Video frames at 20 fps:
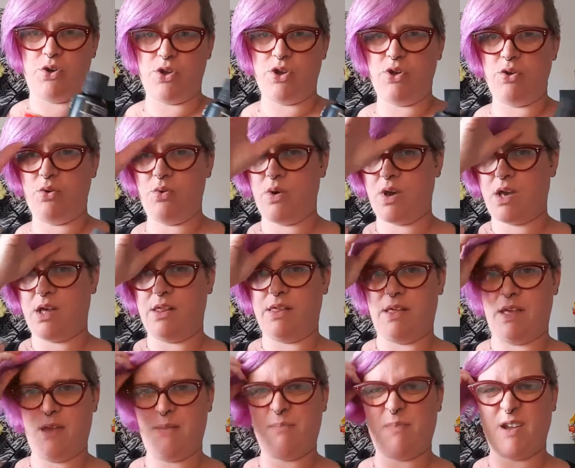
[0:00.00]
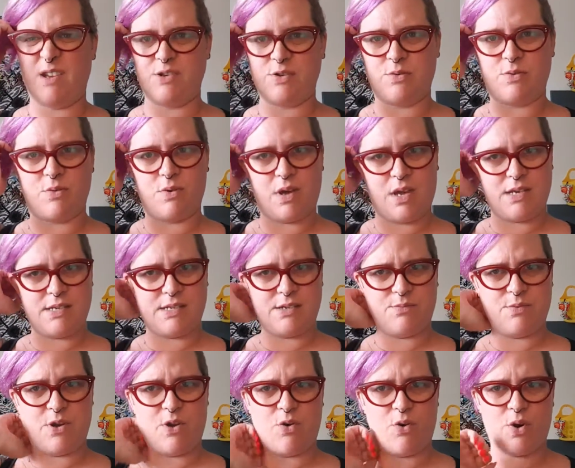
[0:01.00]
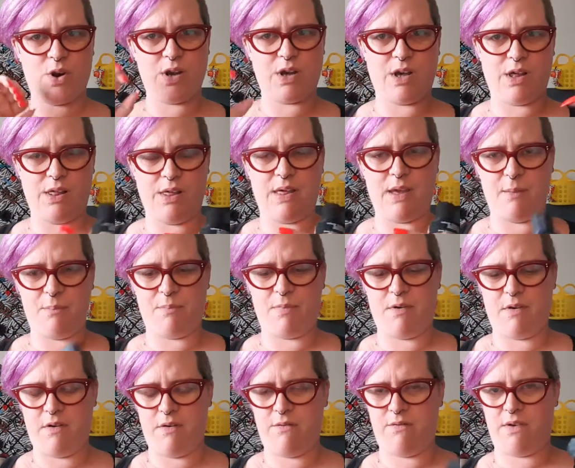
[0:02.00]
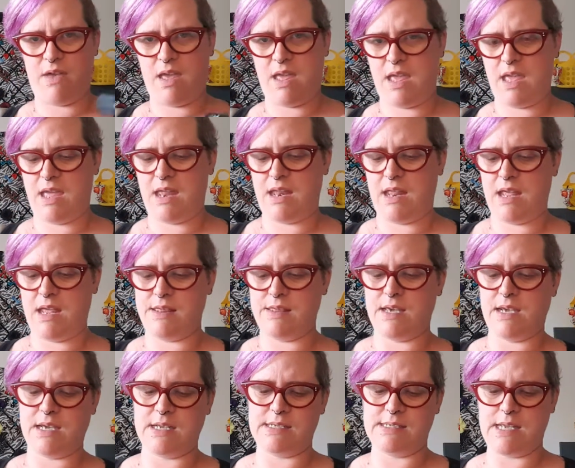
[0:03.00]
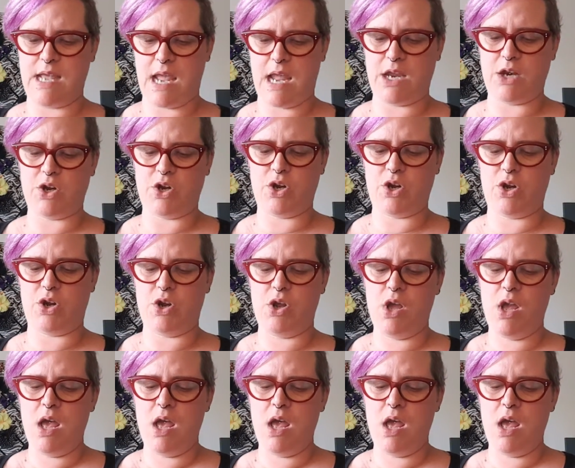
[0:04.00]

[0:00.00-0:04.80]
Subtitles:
you a clip. I did record a clip of it in the container,